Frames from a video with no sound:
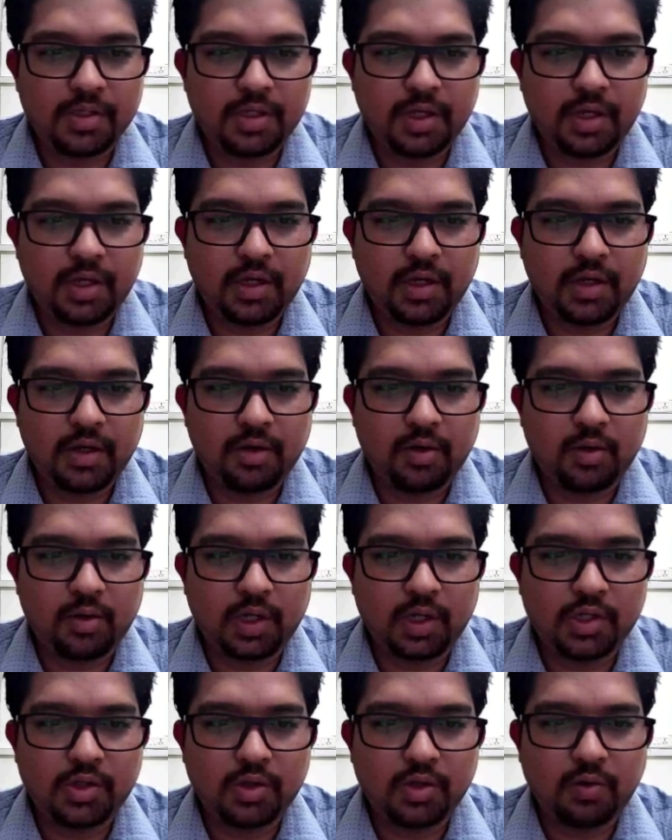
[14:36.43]
This is the
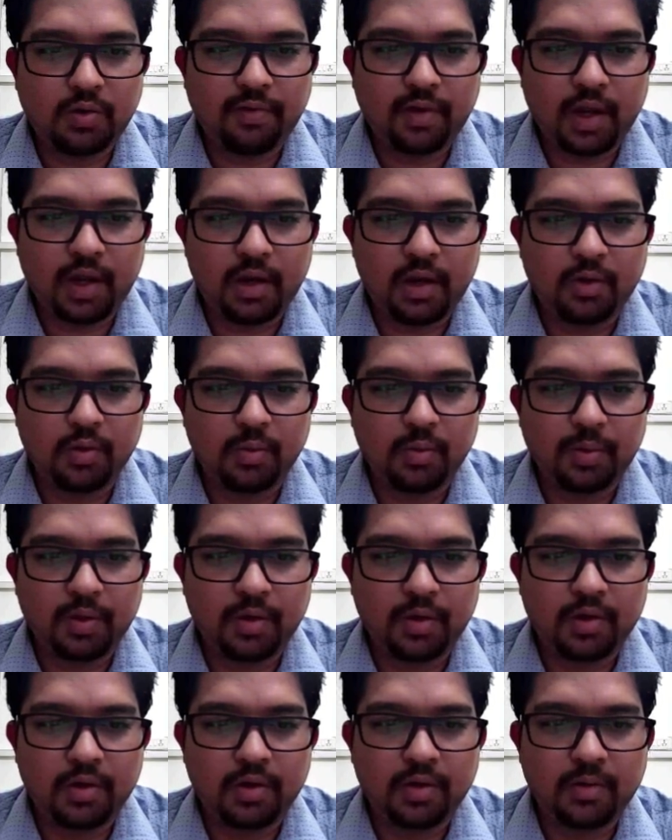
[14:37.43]
rotation of allyl
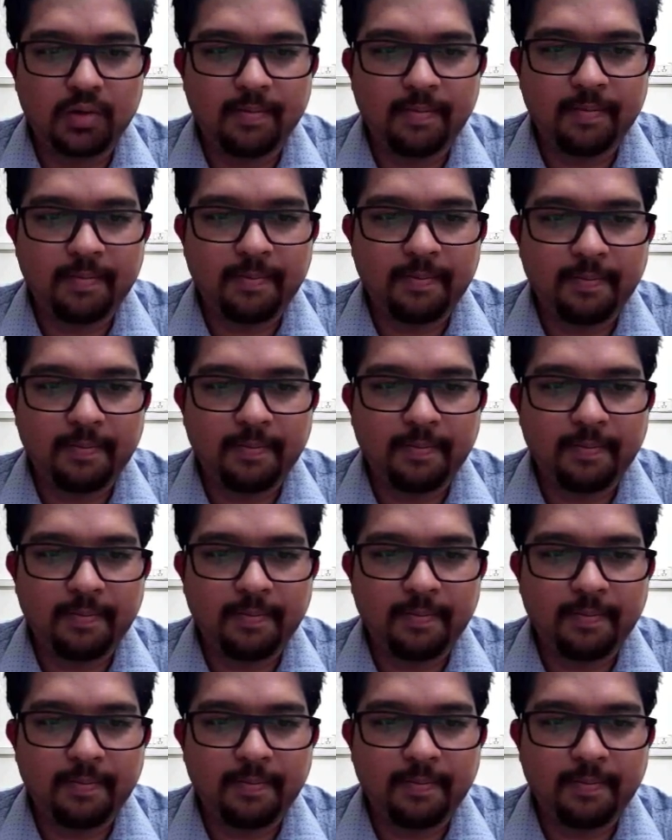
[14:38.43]
group here.